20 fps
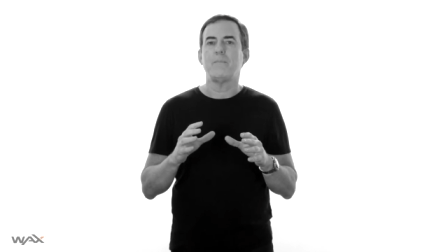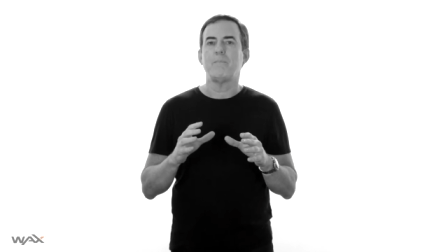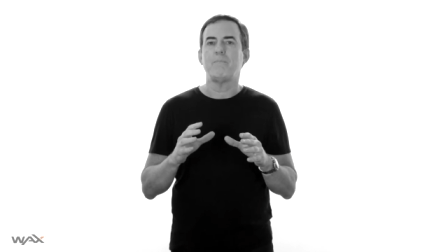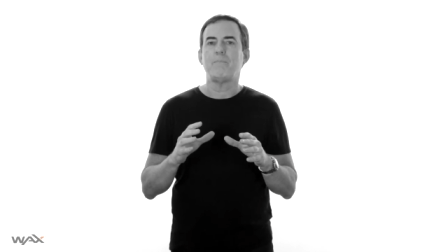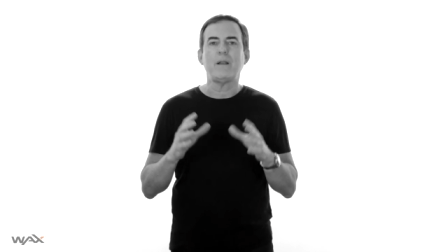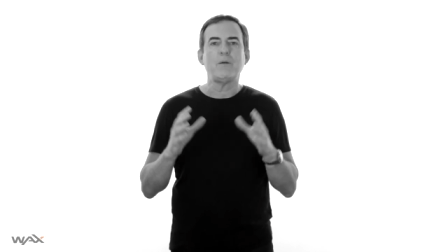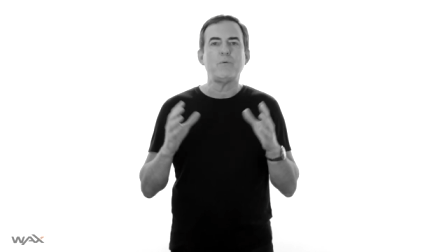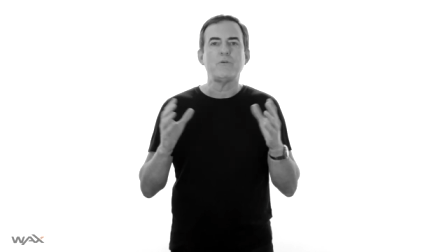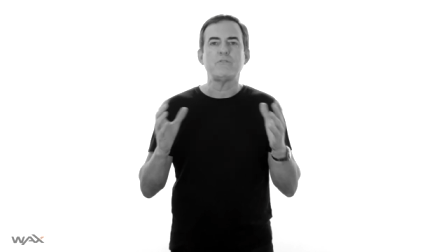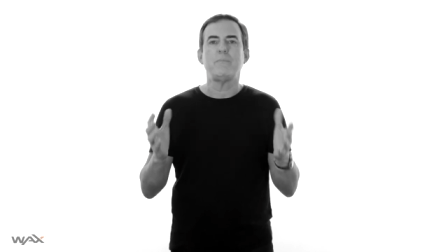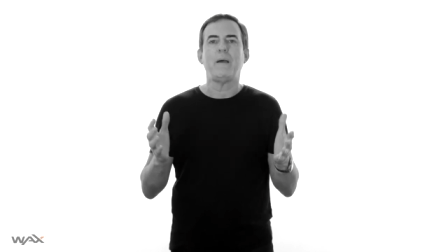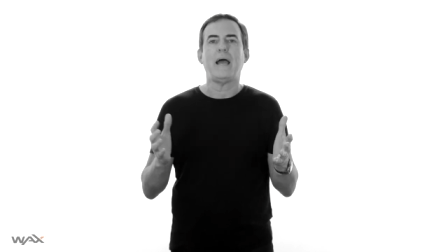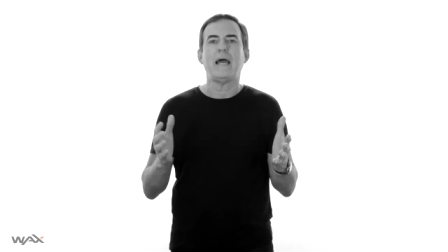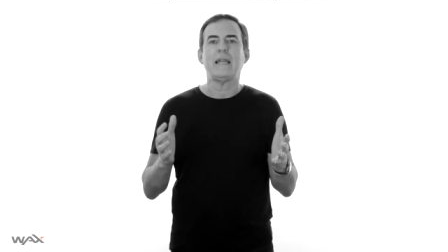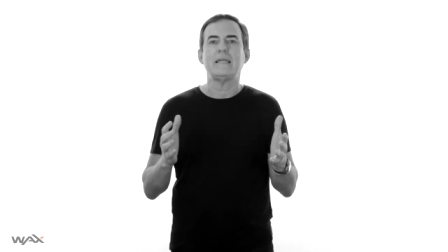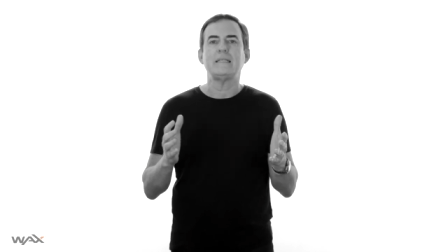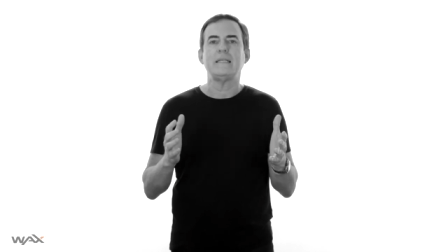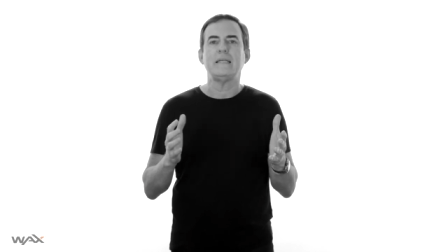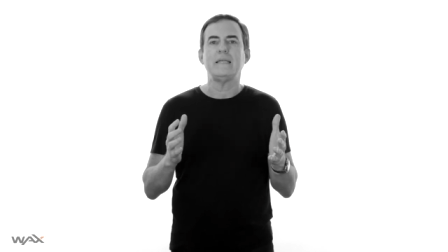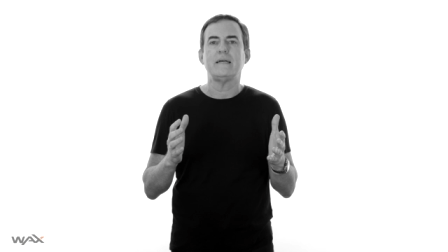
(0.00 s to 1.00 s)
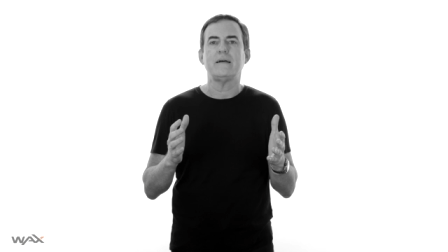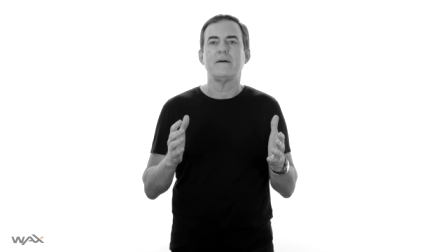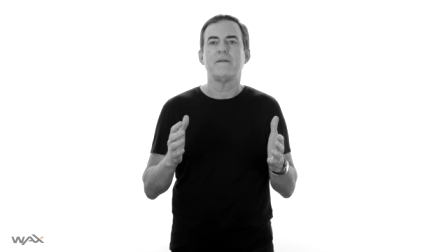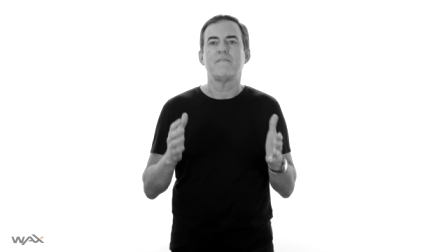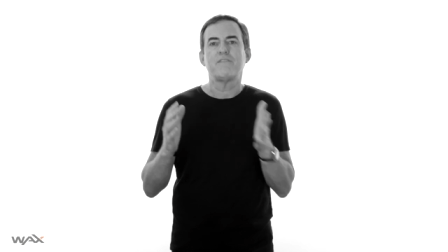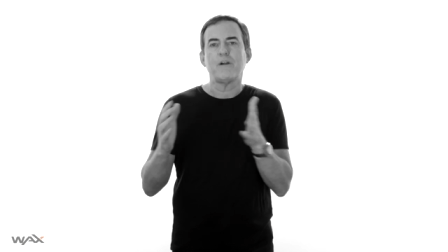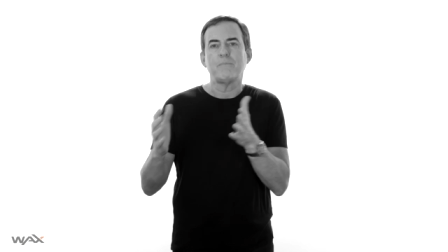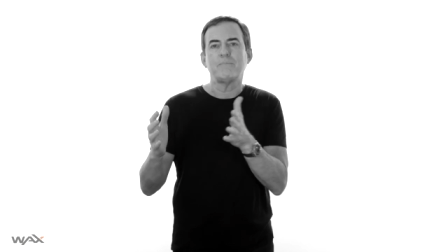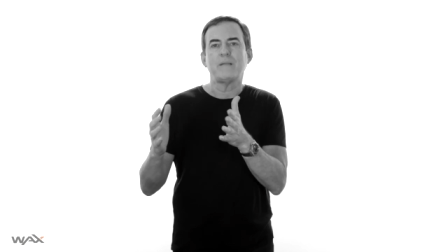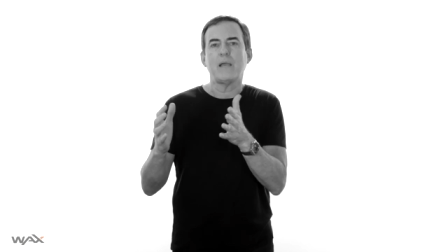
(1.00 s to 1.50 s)
But it was a bad idea
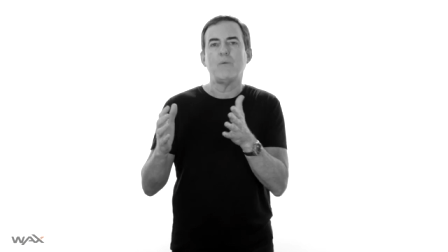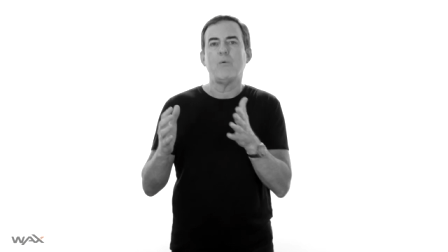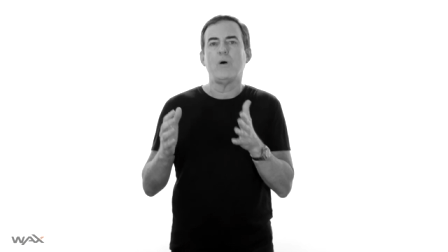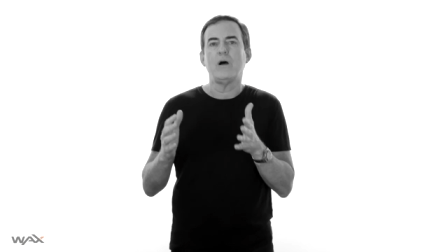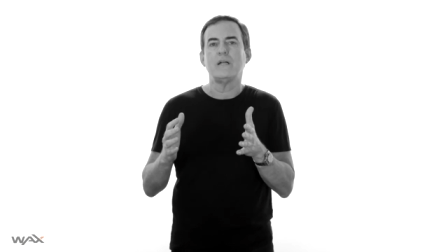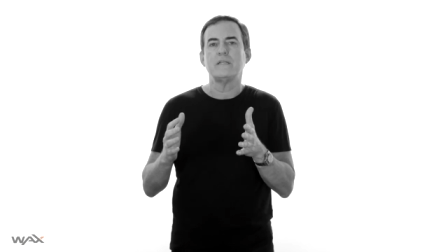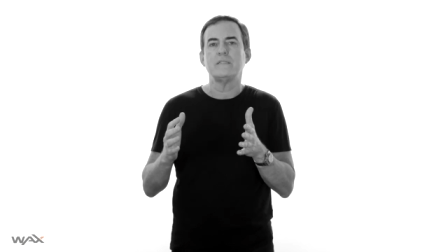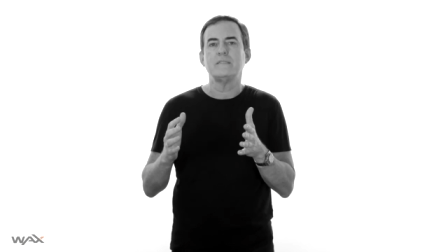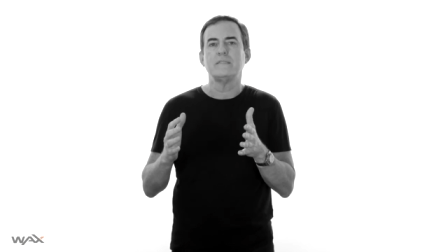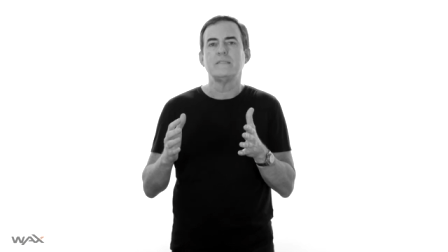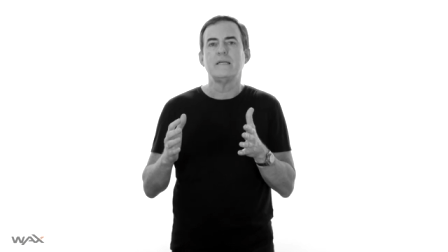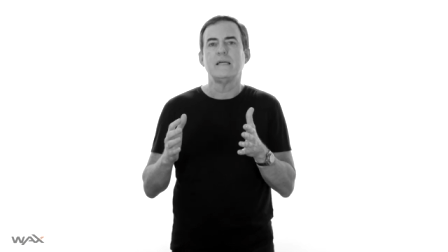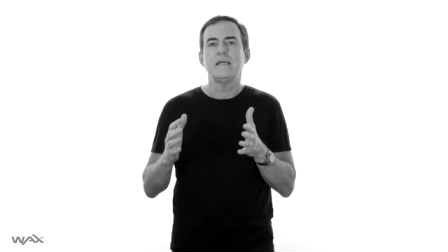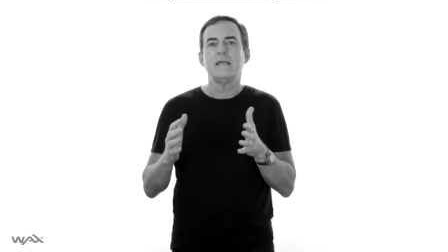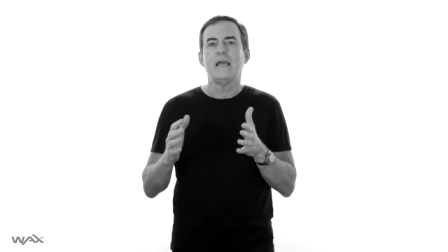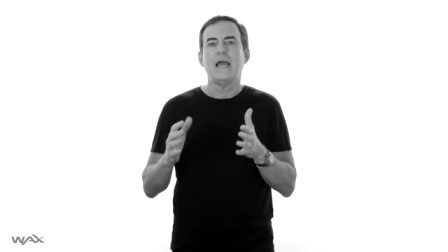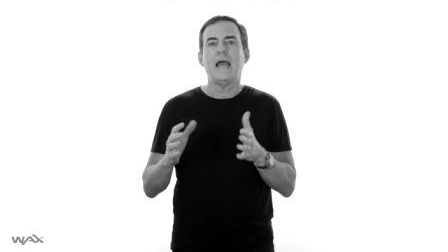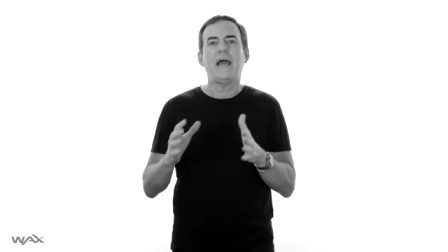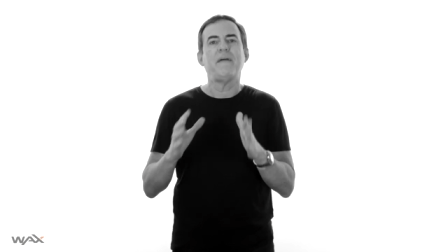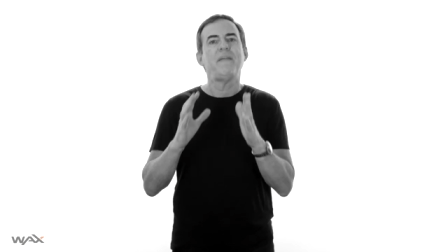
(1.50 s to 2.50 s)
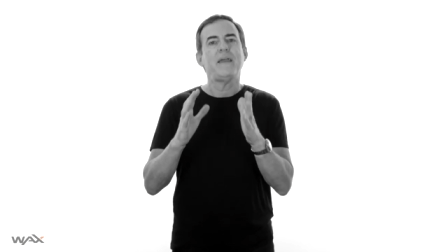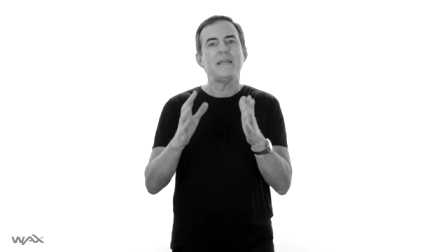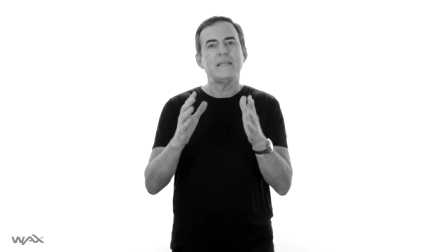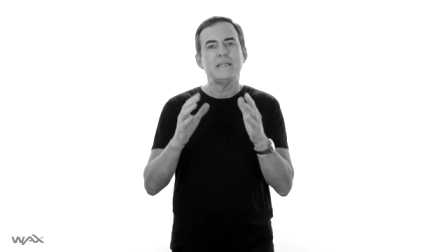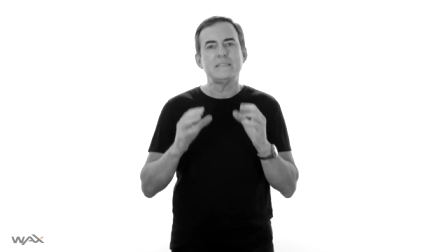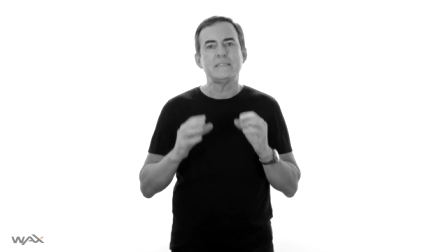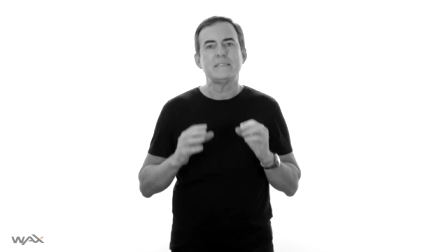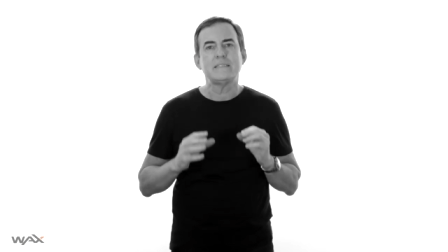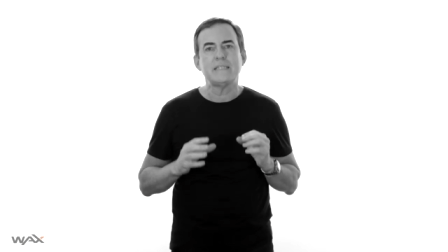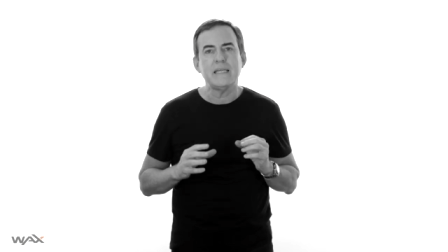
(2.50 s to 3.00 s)
from day one, and they
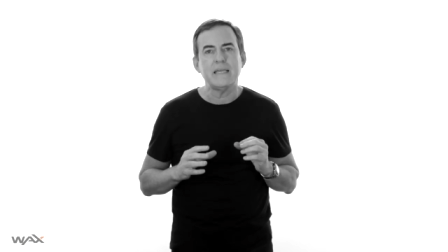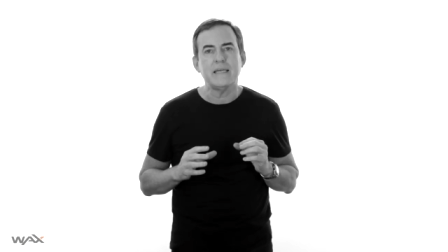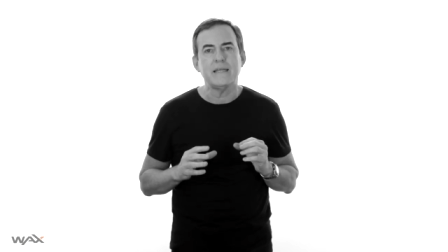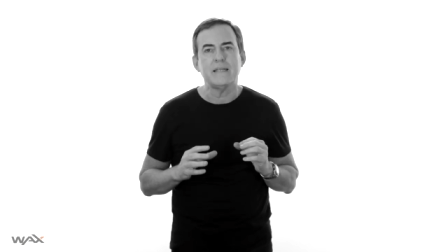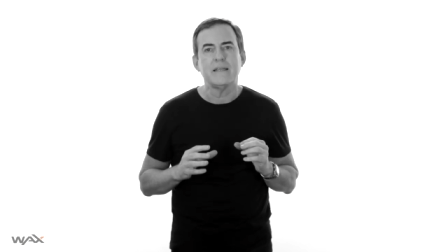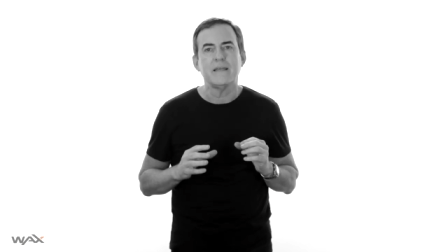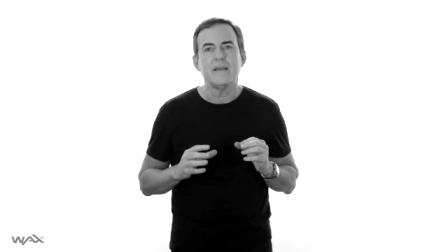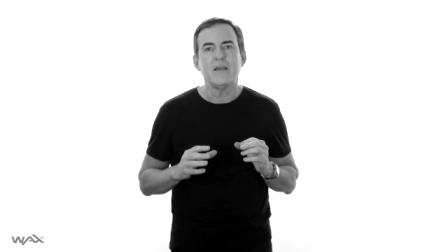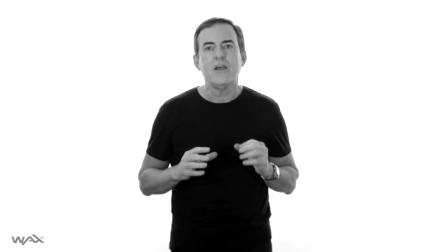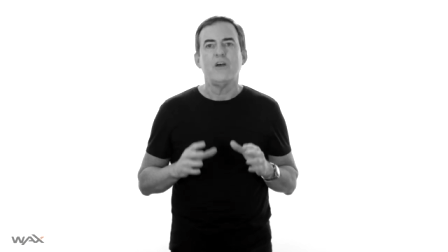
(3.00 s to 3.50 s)
didn't see it.